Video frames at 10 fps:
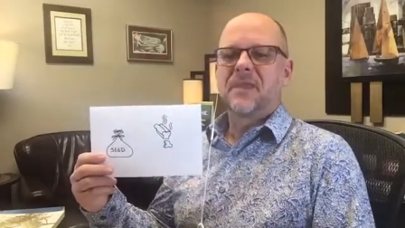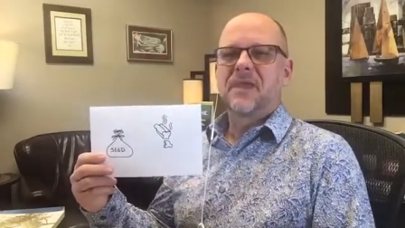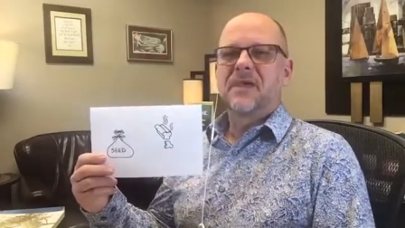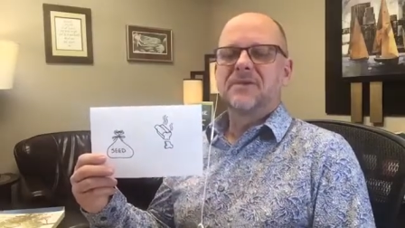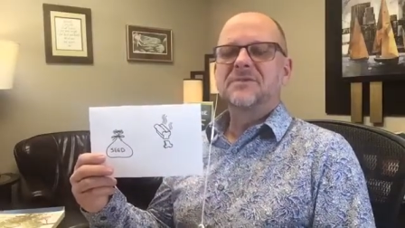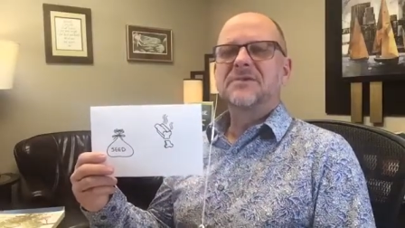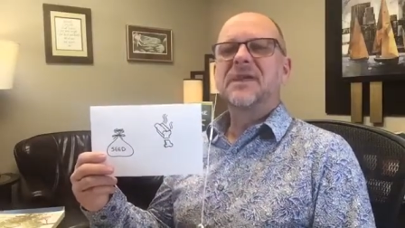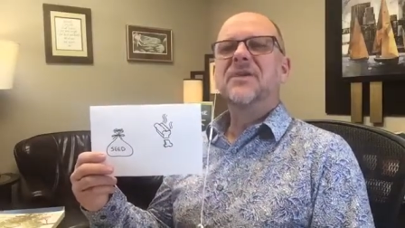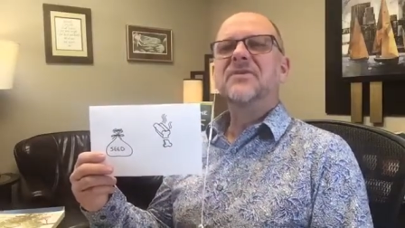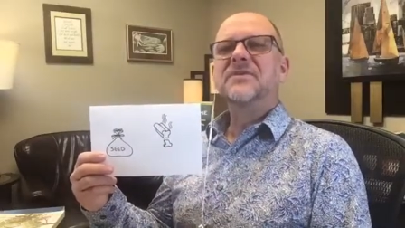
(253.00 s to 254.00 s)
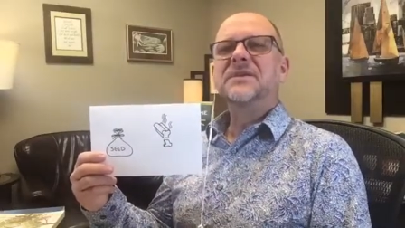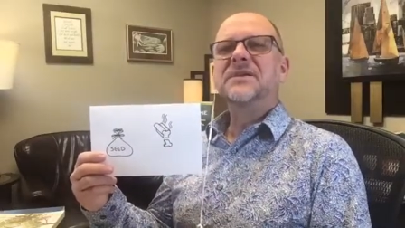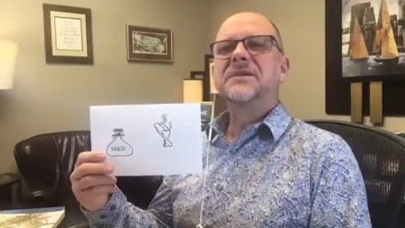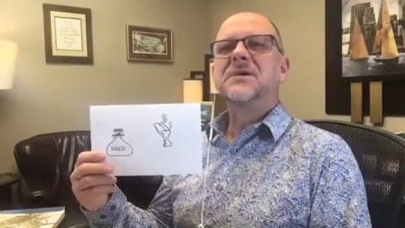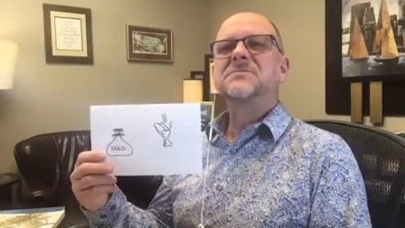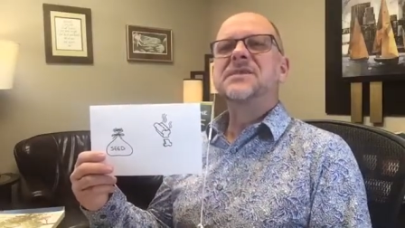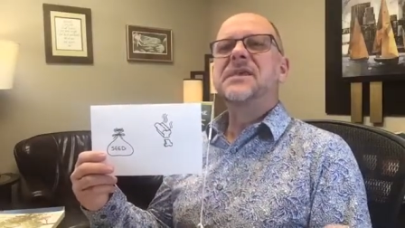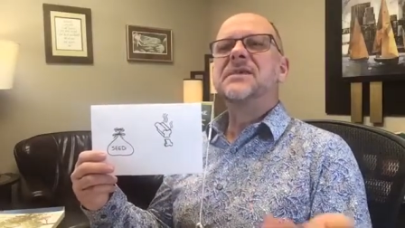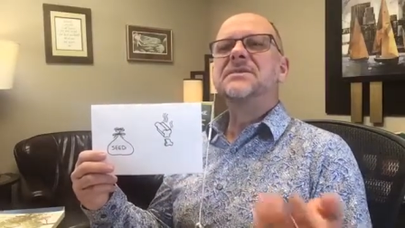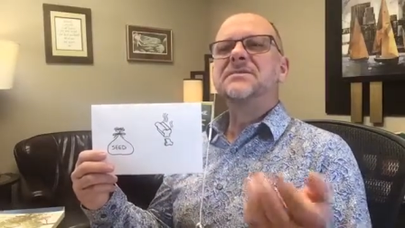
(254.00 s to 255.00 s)
You see, everything that comes
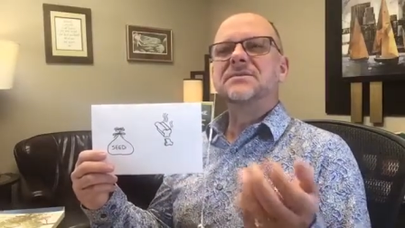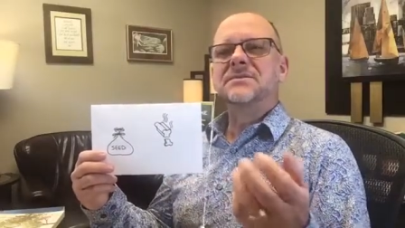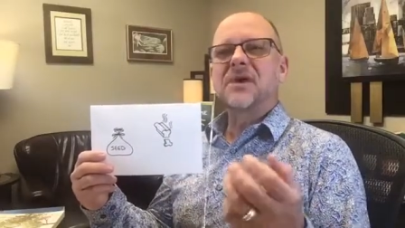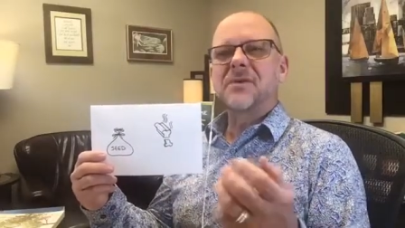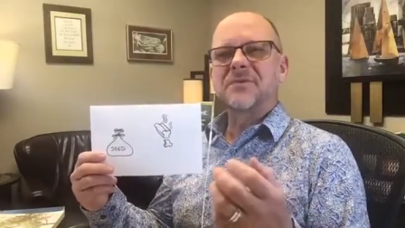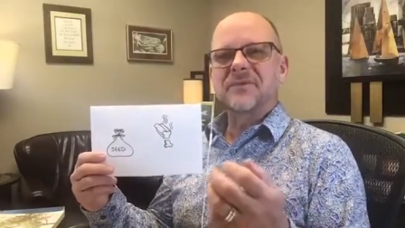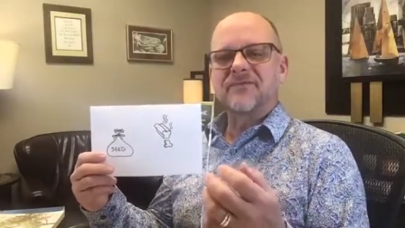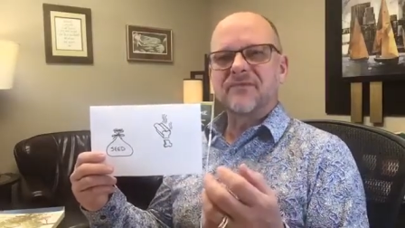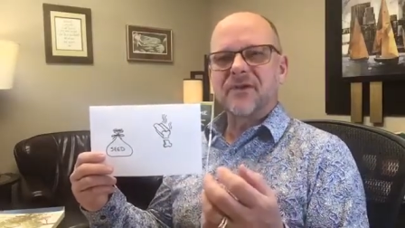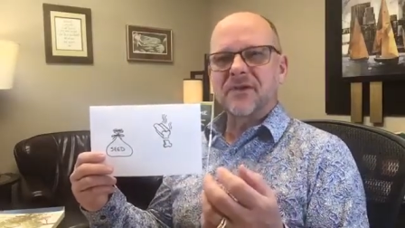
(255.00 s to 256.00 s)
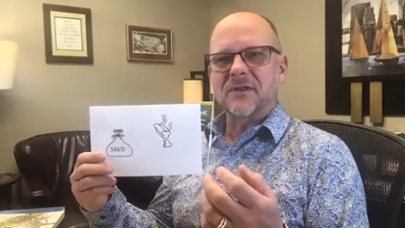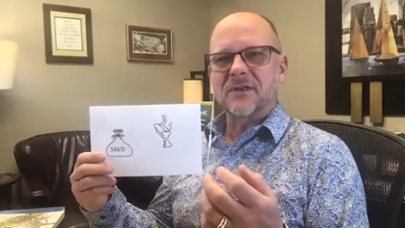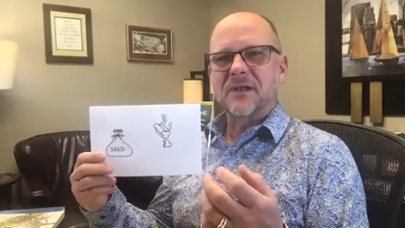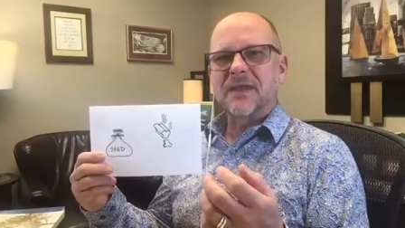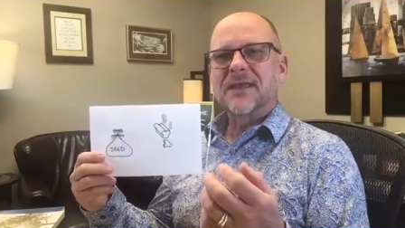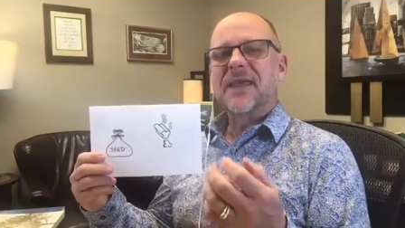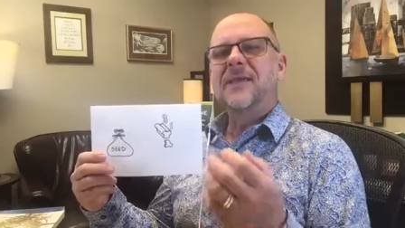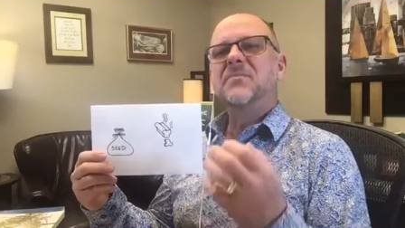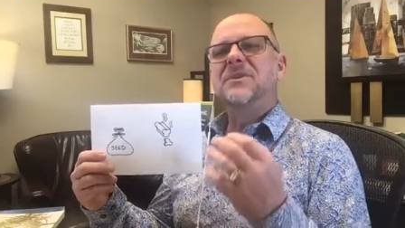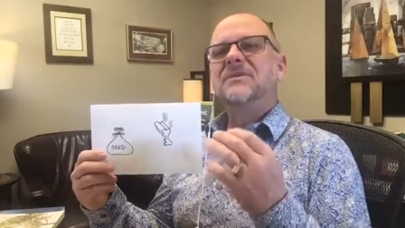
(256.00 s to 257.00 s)
into the top of the funnel can
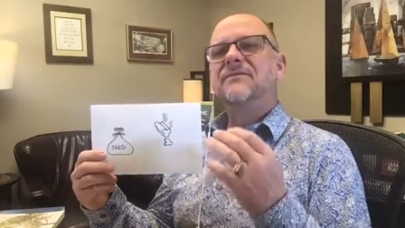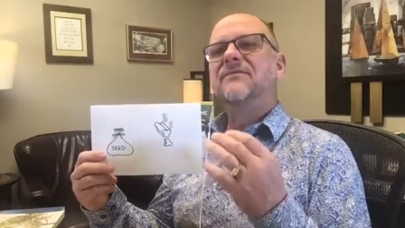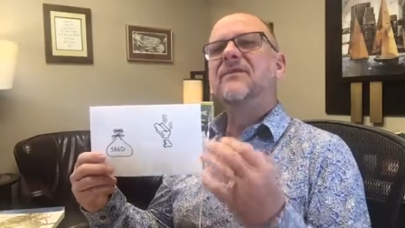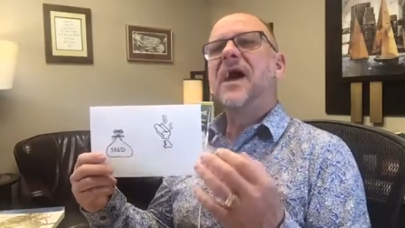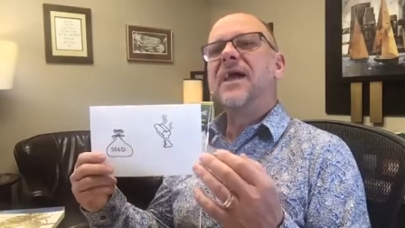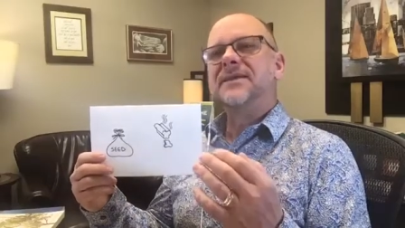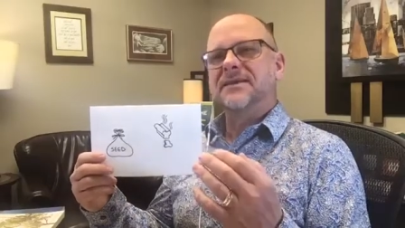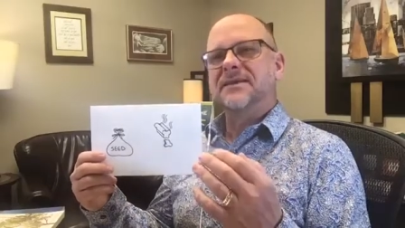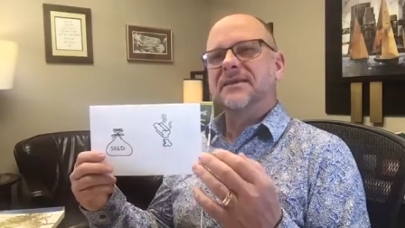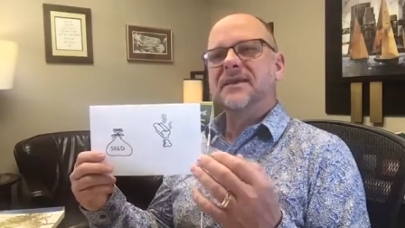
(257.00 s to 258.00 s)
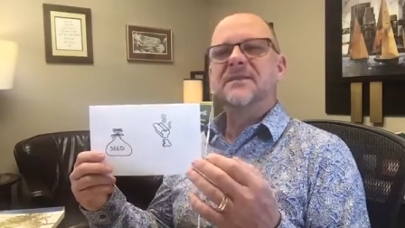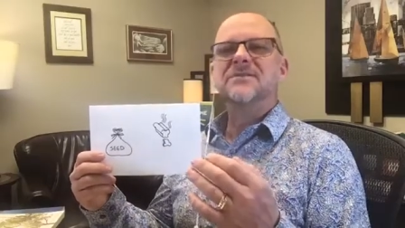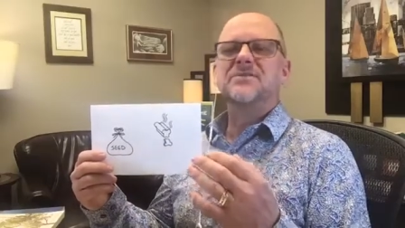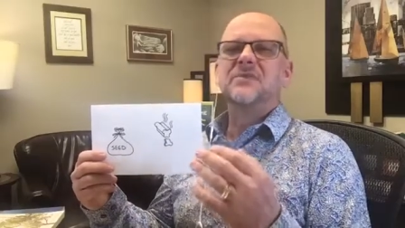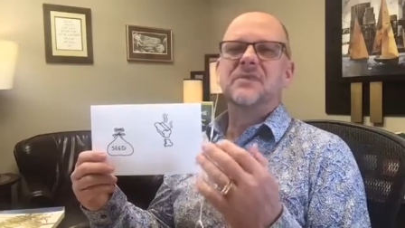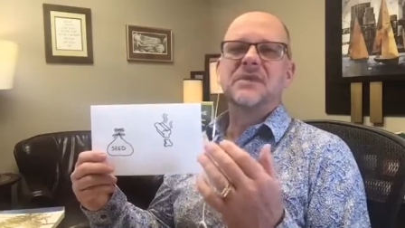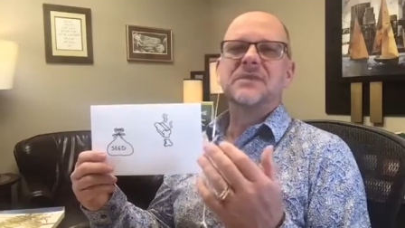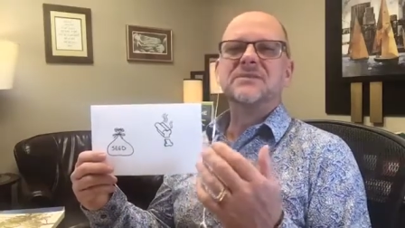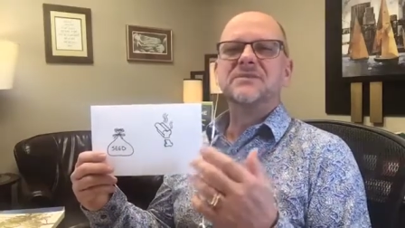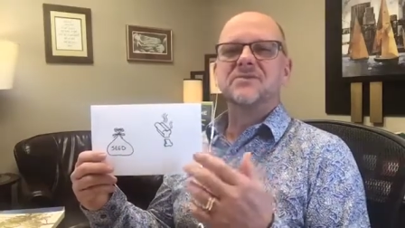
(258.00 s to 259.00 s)
be divided into
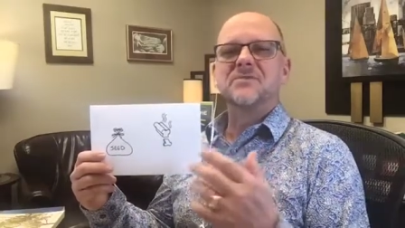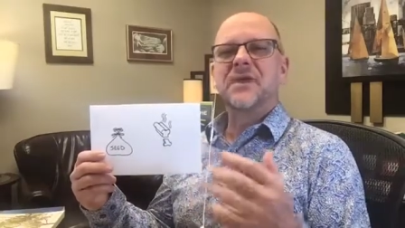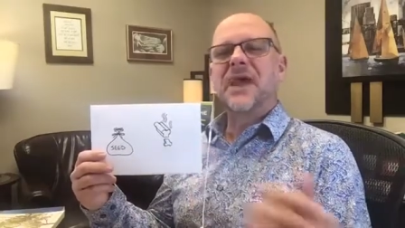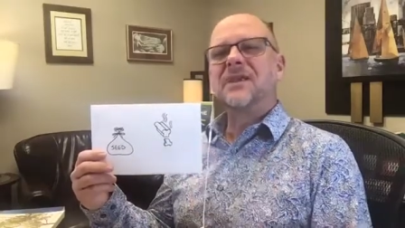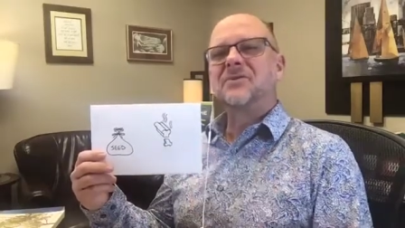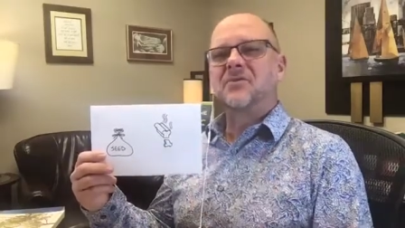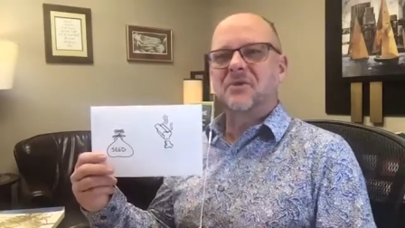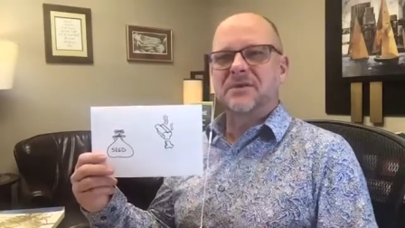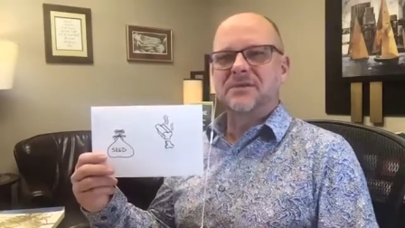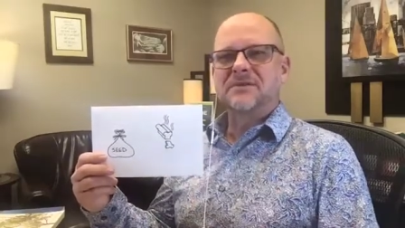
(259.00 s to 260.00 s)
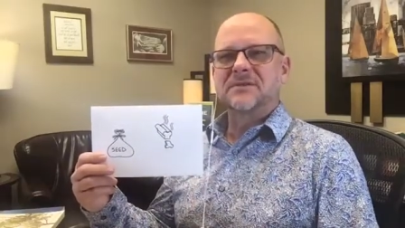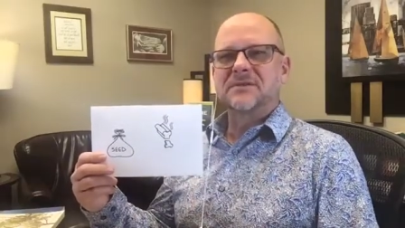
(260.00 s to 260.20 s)
these two categories.